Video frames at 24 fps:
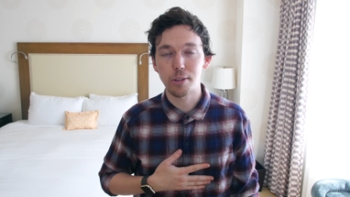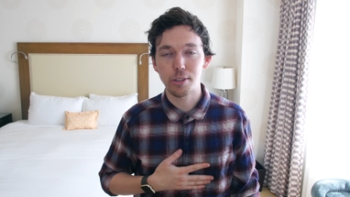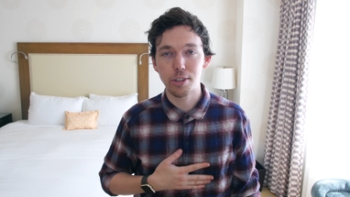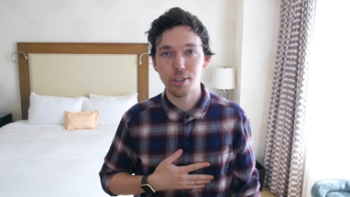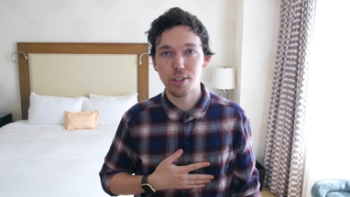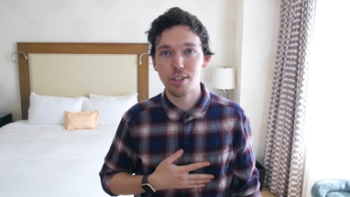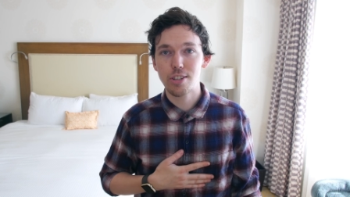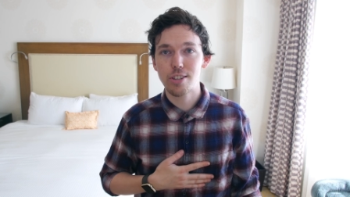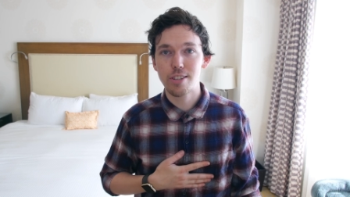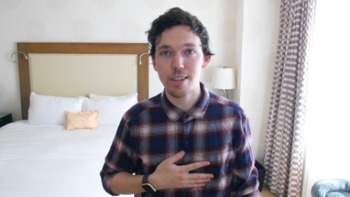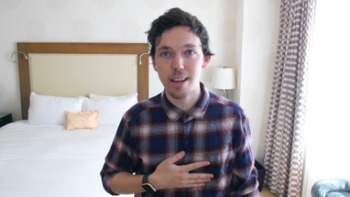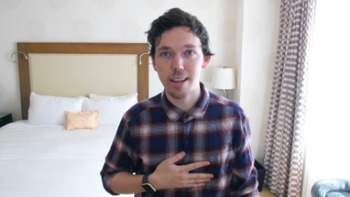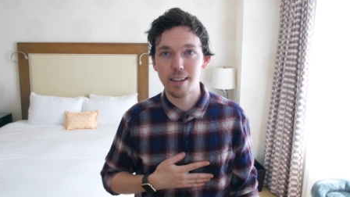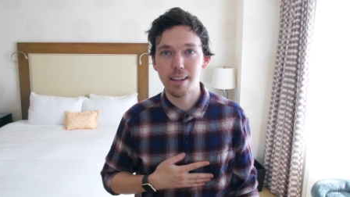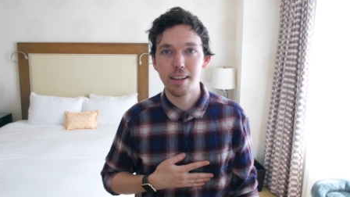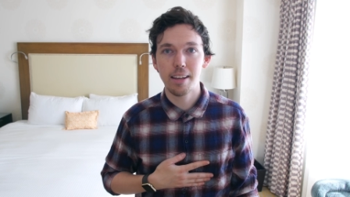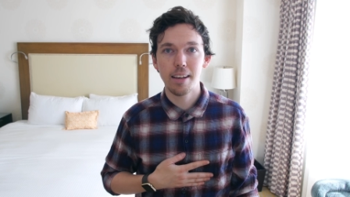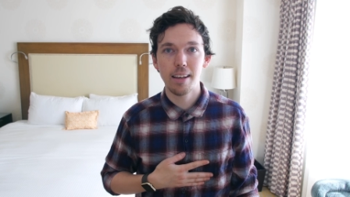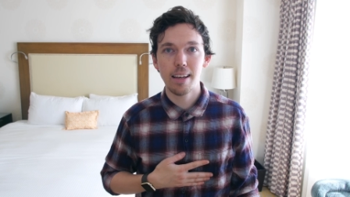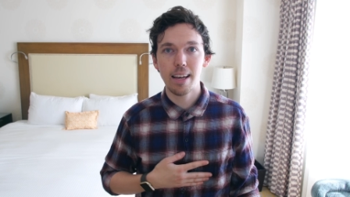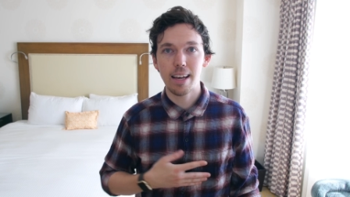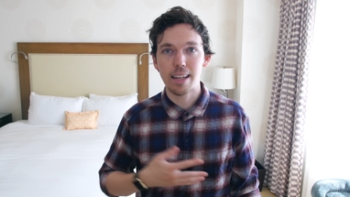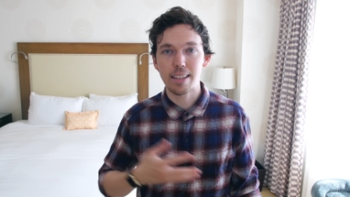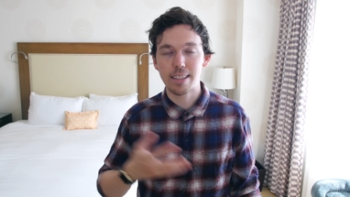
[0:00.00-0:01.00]
I'll just sit
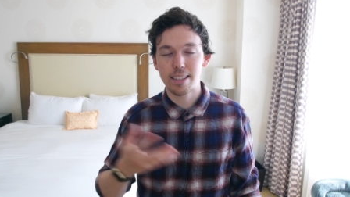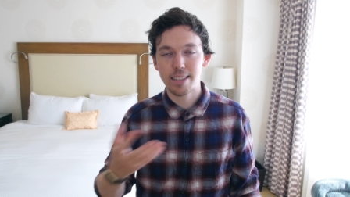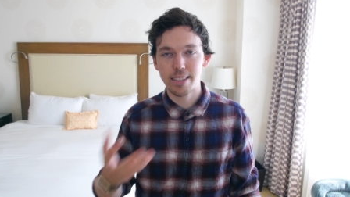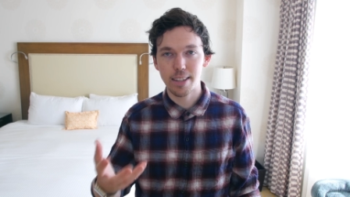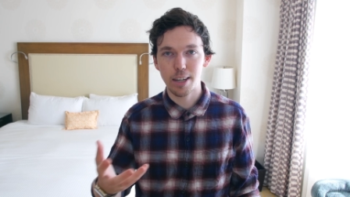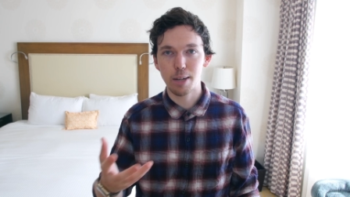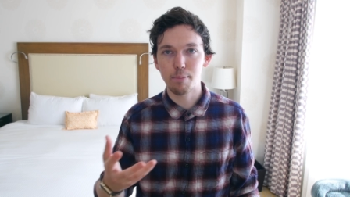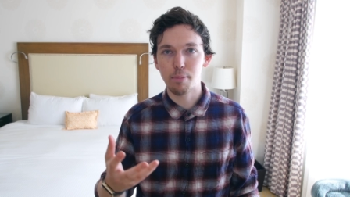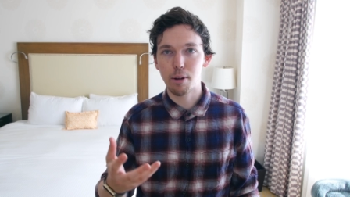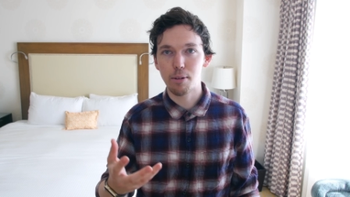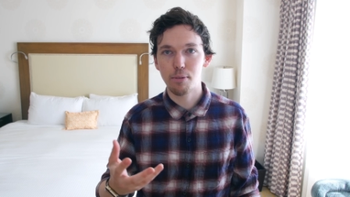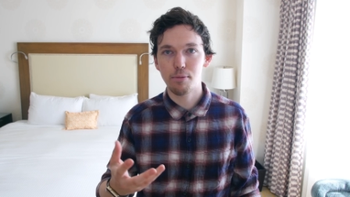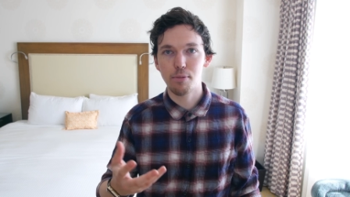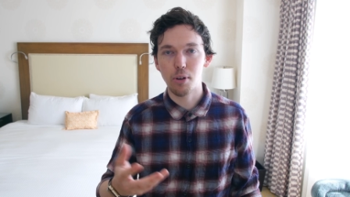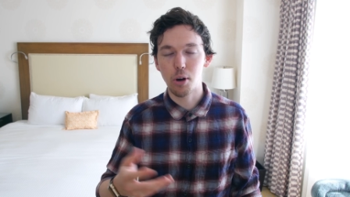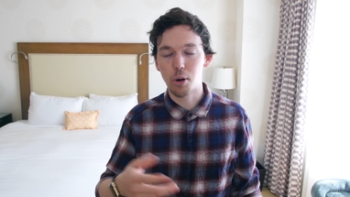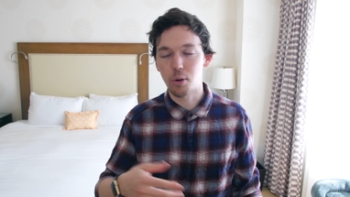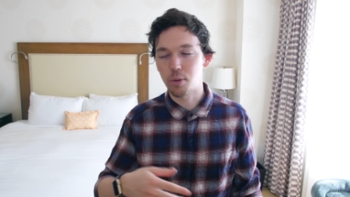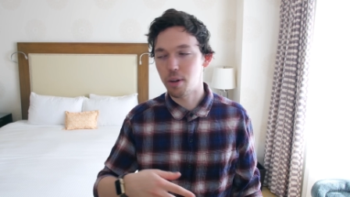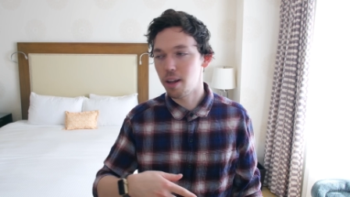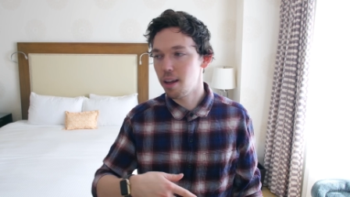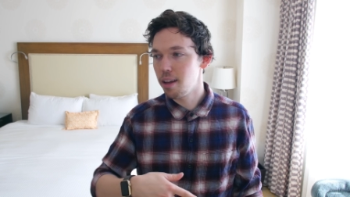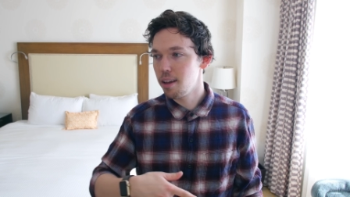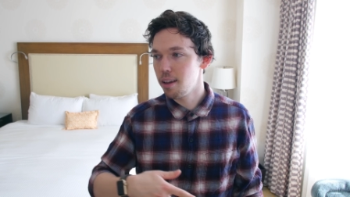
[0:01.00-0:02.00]
and stare at my
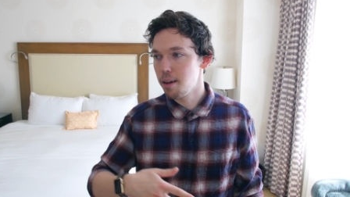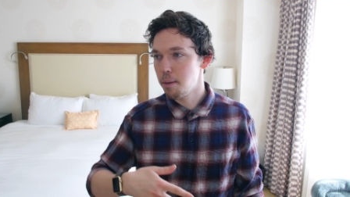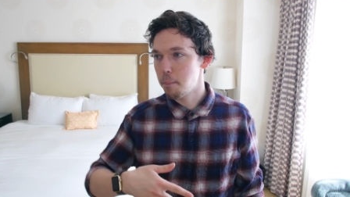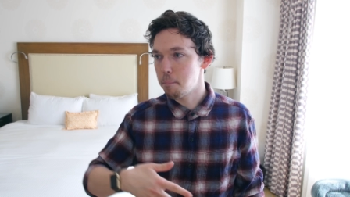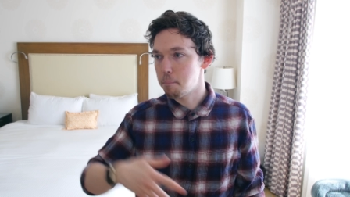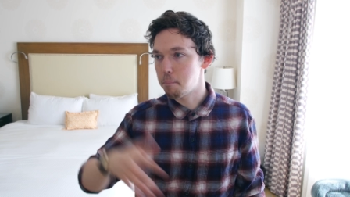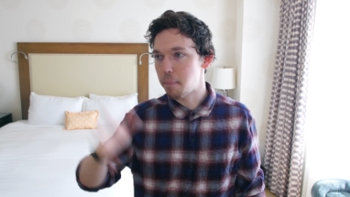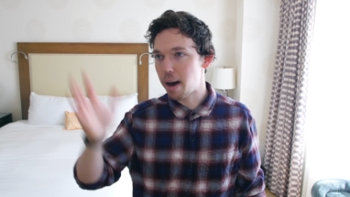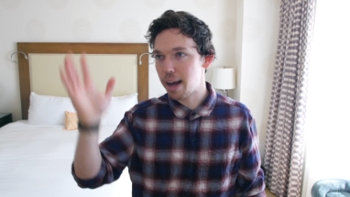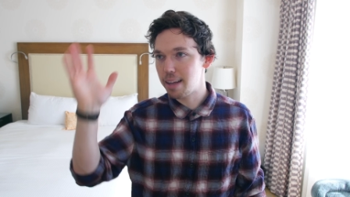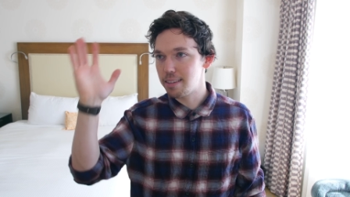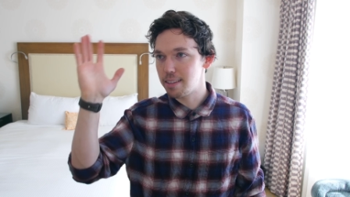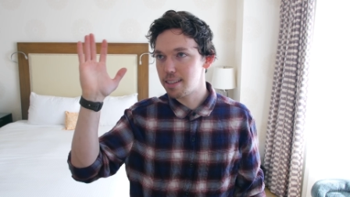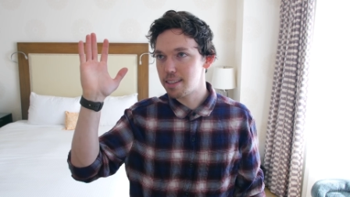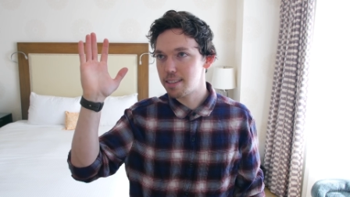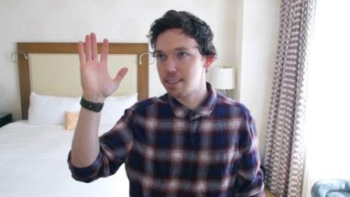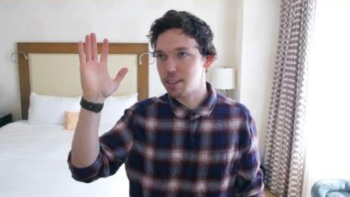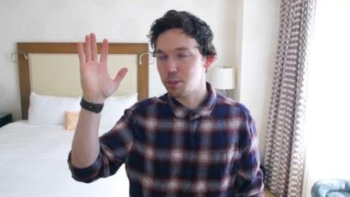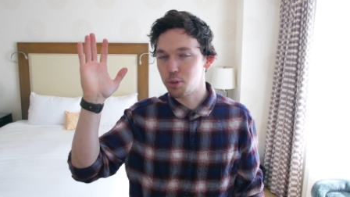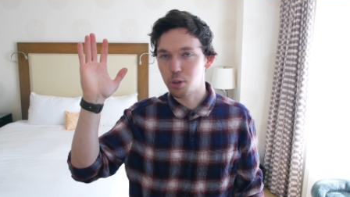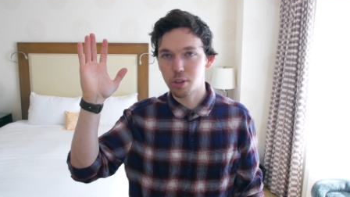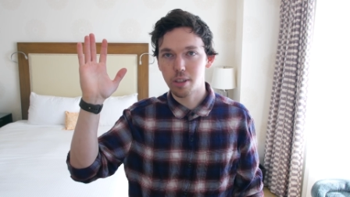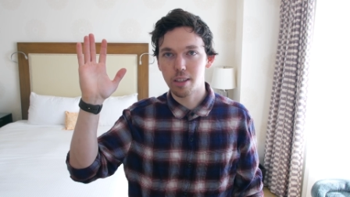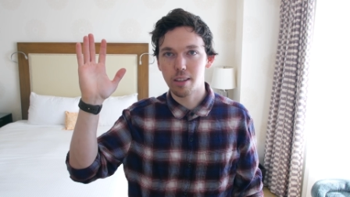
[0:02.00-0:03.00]
phone,
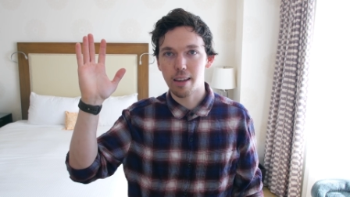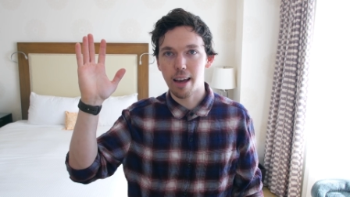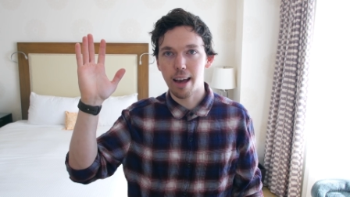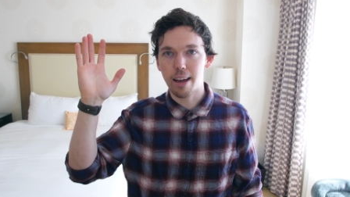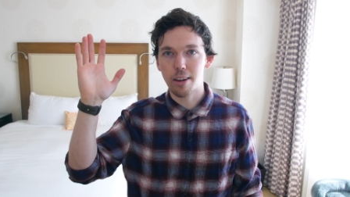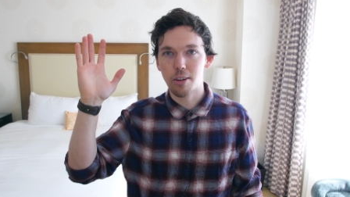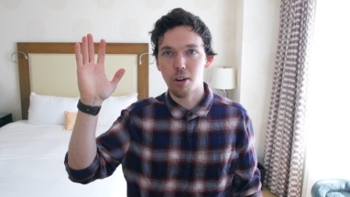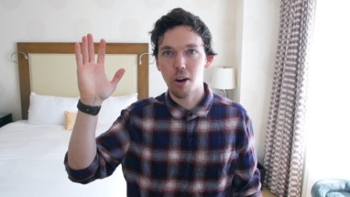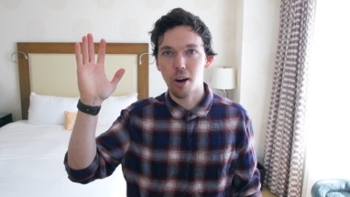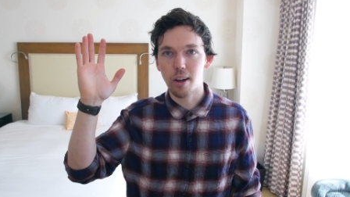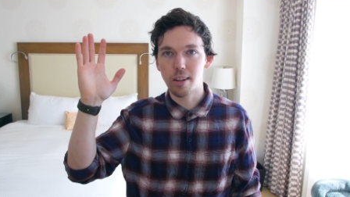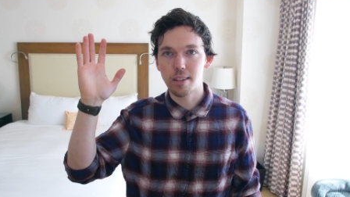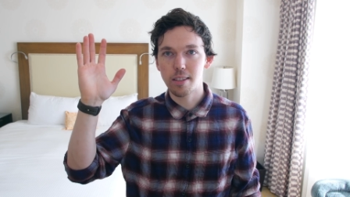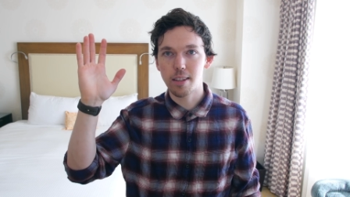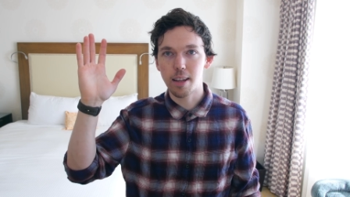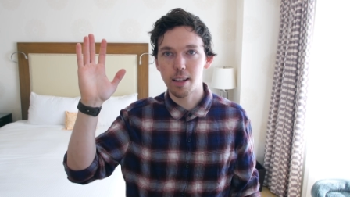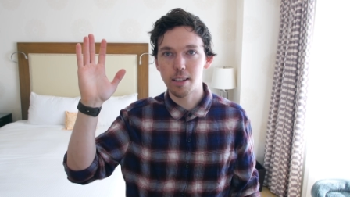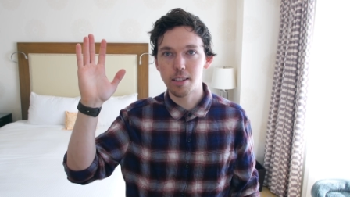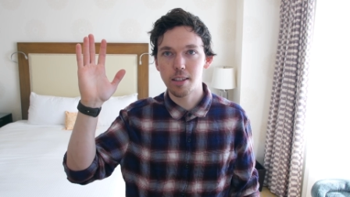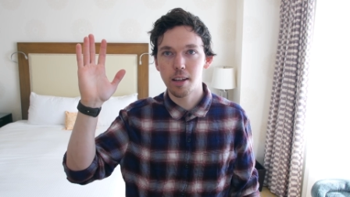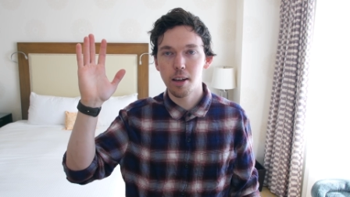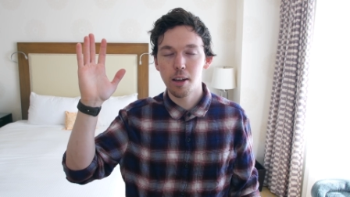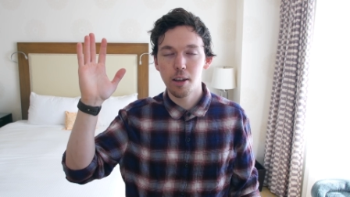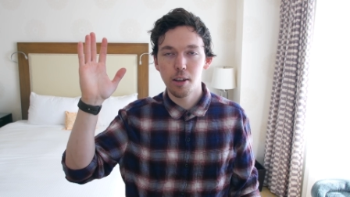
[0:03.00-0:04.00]
mindlessly looking at content.